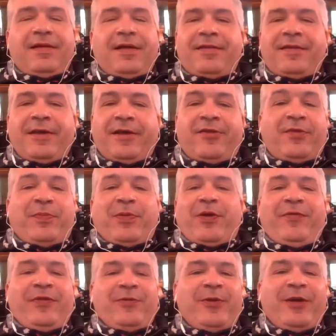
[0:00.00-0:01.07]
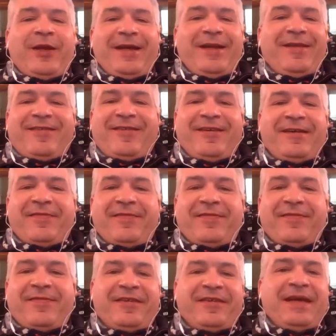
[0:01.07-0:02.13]
I think it's a perfect way to end the season
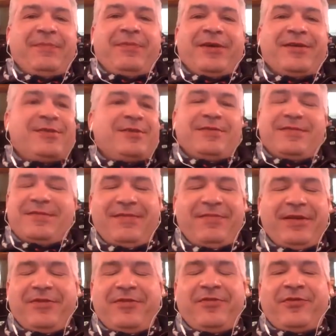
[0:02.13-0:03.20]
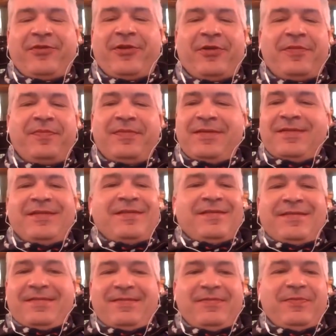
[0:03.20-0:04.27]
for this team because, I mean, you saw
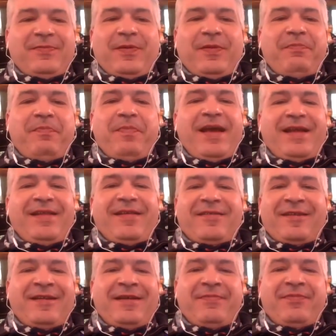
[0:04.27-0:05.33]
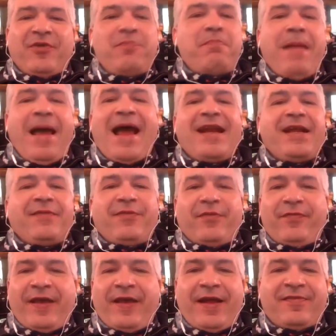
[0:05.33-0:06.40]
what made this team so maddening for
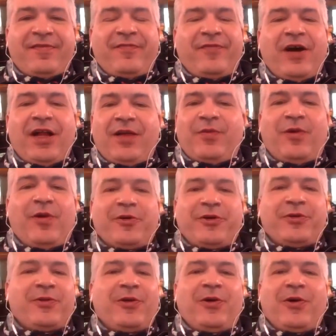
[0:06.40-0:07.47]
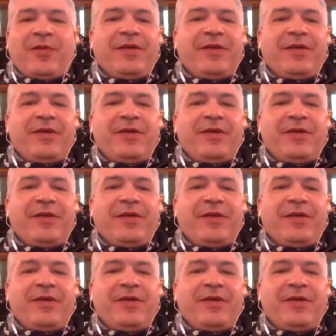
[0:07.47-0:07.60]
fans to follow all year long.